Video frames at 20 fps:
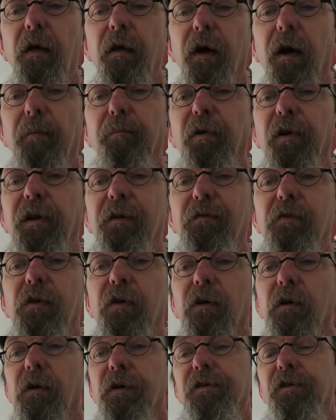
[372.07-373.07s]
I believe you
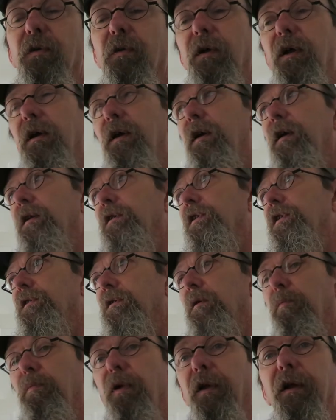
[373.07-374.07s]
can also get it in just
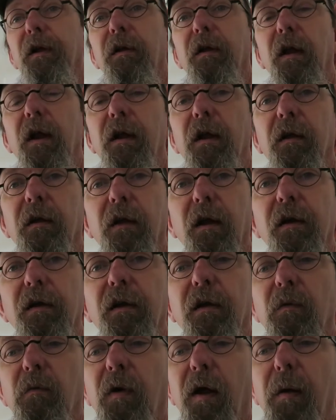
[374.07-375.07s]
a plain
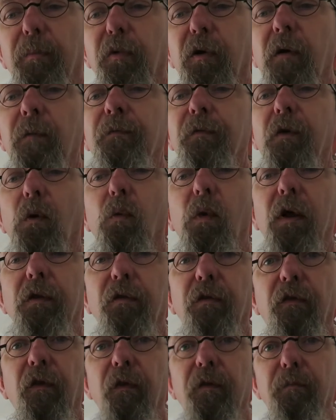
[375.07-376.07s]
Connecticut wrapper rather
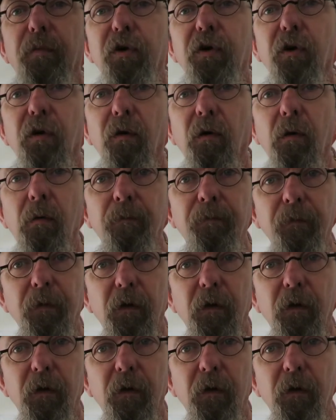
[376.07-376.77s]
than the Maduro.